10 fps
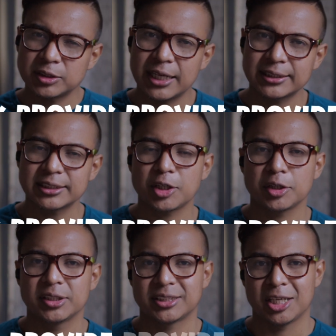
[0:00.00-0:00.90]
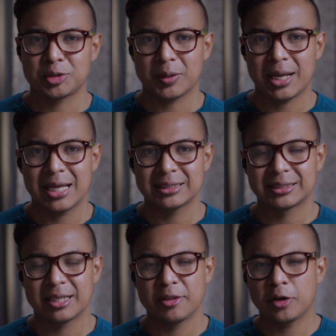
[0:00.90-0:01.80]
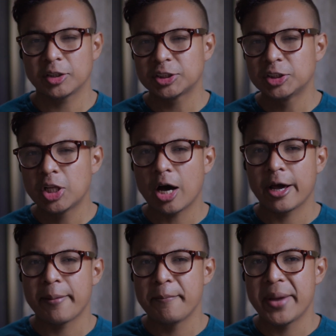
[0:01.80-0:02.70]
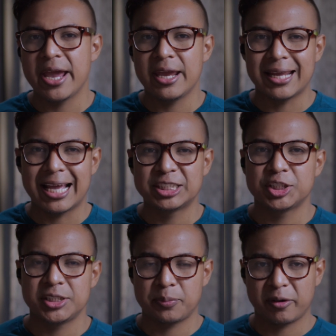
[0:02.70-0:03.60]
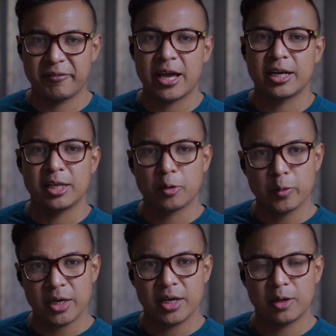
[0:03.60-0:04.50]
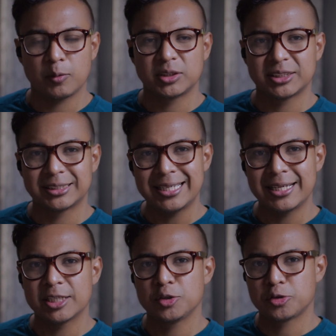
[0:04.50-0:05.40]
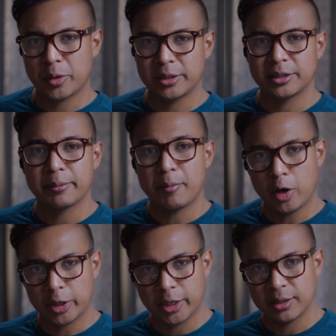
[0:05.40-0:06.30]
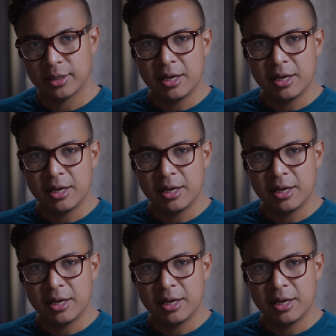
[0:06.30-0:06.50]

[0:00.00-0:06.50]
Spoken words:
DEXs are decentralized, there's not a main entity providing liquidity which is needed to trade in the market.